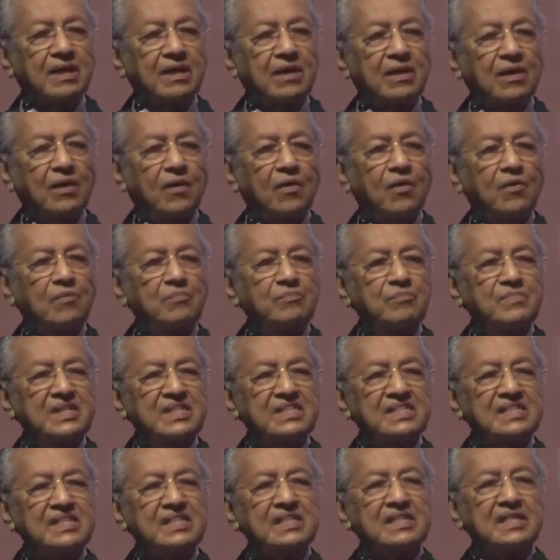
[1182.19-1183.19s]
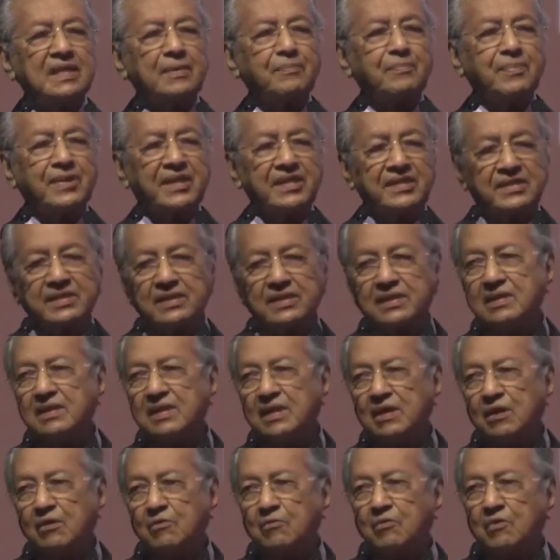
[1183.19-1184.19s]
or misinterpreted
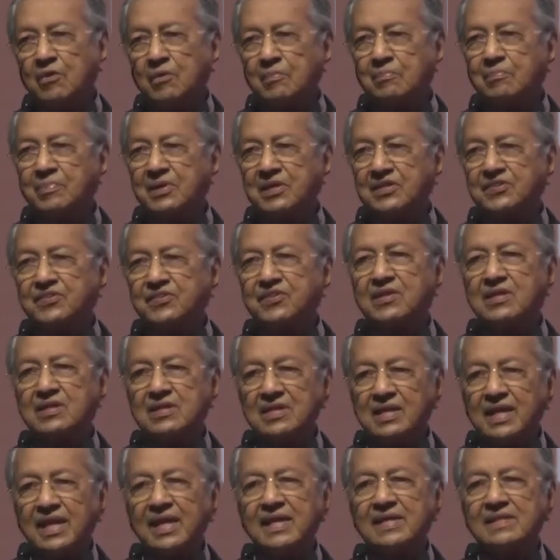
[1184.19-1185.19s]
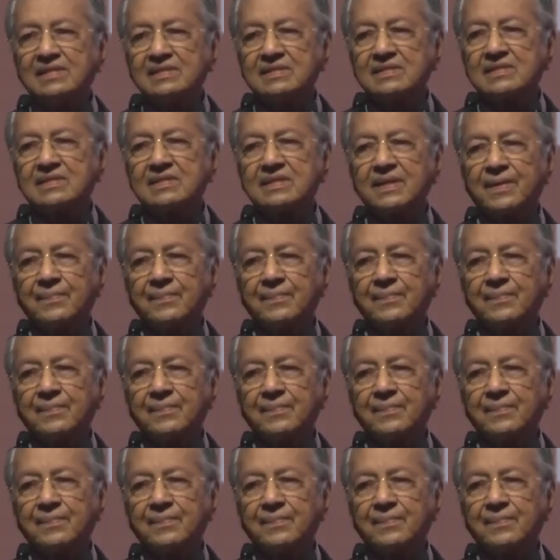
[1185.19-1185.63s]
for personal gains.